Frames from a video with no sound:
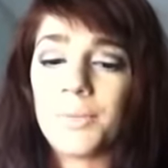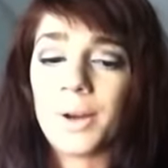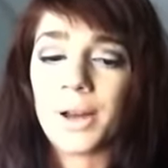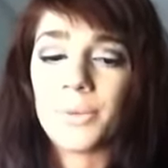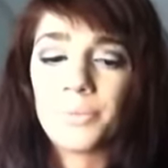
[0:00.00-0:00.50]

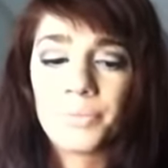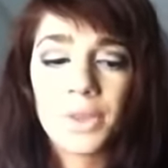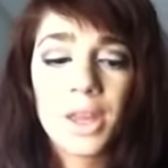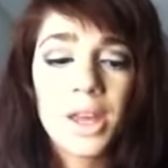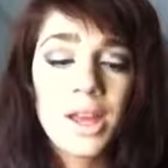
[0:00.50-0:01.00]
But
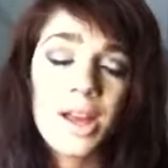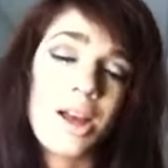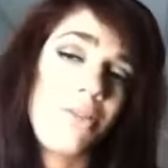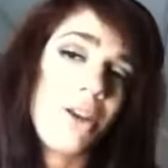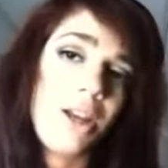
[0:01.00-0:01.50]

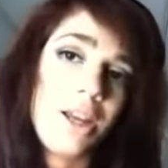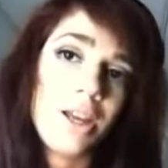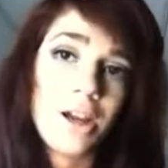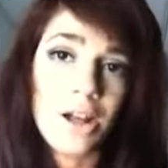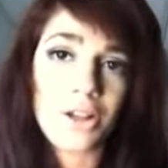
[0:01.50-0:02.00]
out of 88
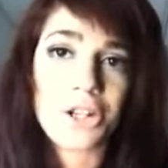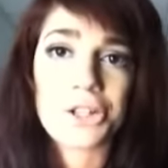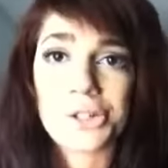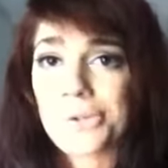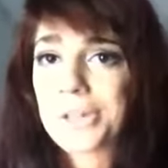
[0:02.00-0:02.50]

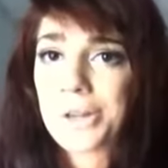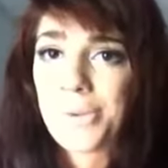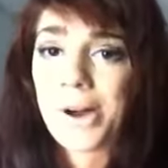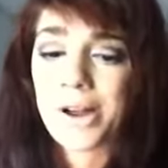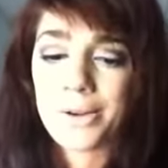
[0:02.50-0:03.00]
colors, losing
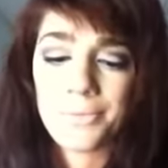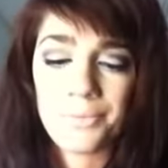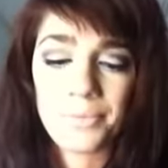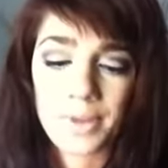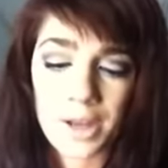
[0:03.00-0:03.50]
one,
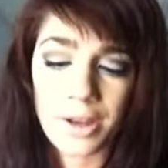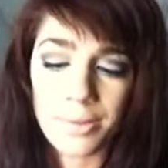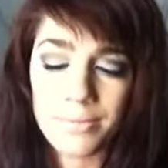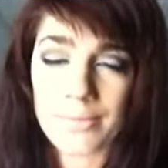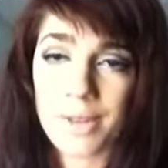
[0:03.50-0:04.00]

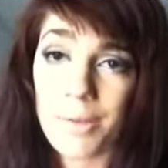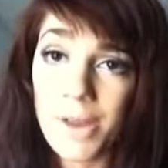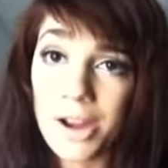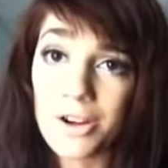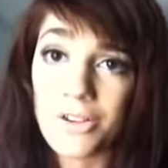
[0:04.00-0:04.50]
I'm
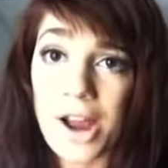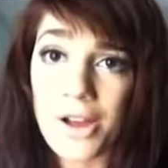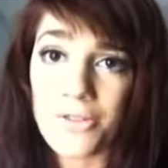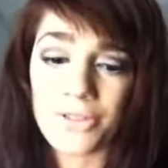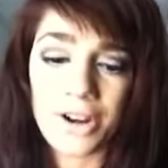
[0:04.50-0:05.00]
not going to cry
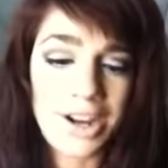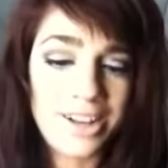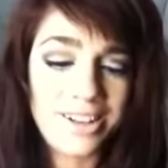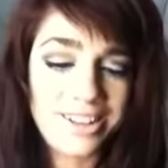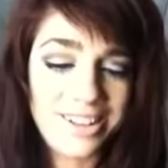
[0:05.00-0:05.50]
over it.
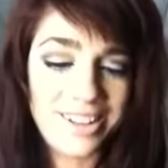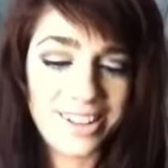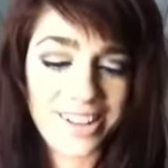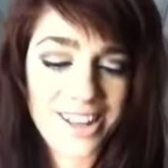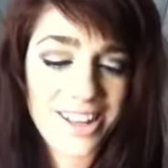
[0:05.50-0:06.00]

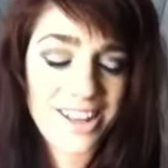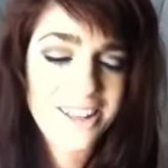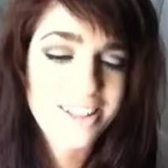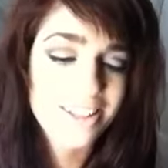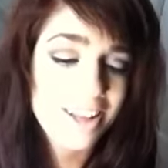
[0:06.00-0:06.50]

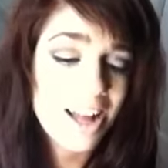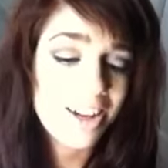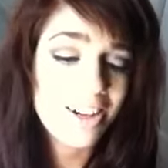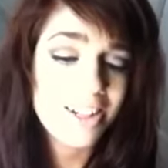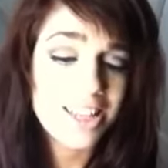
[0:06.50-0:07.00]
So the
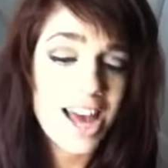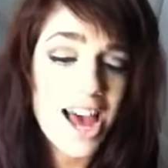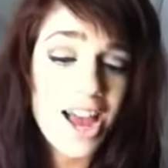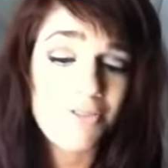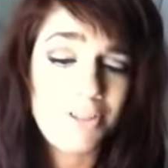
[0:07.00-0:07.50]
colors that
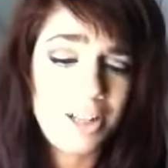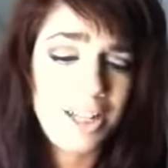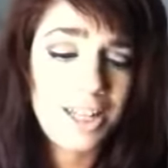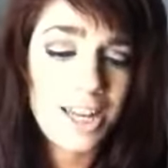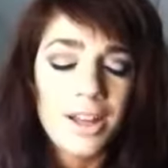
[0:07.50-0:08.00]
I
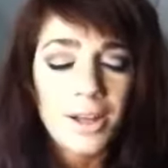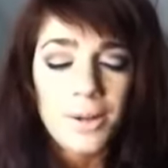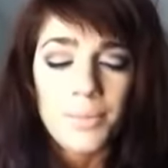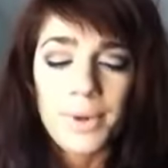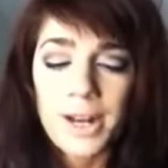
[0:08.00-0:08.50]
really like,
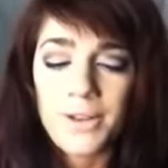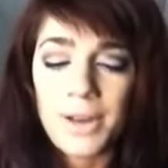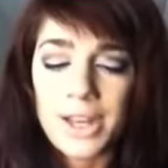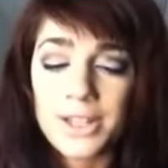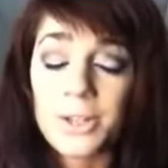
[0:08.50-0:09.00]
but
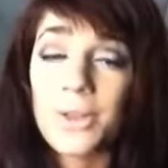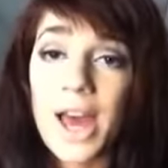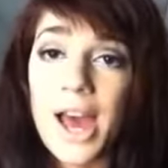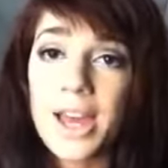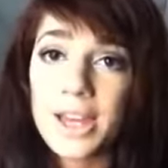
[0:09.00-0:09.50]
anyway, so
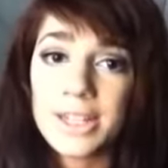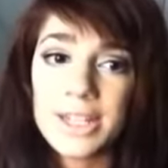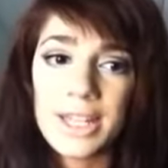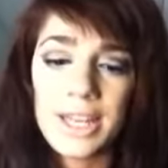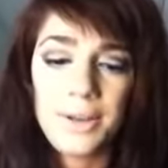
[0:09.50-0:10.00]
that is
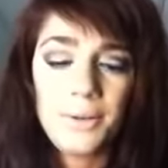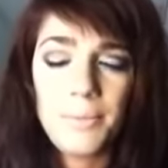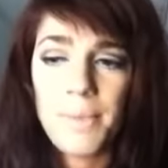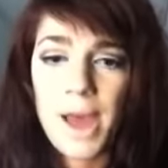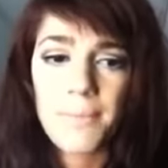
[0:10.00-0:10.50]
the
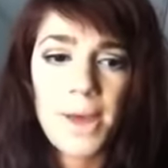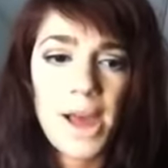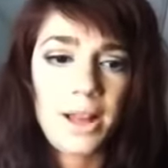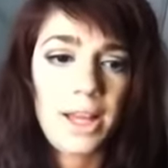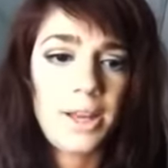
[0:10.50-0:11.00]
matte
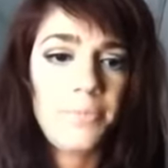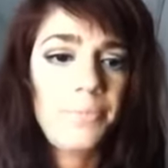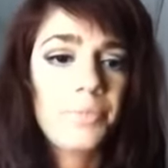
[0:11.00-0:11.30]
palette.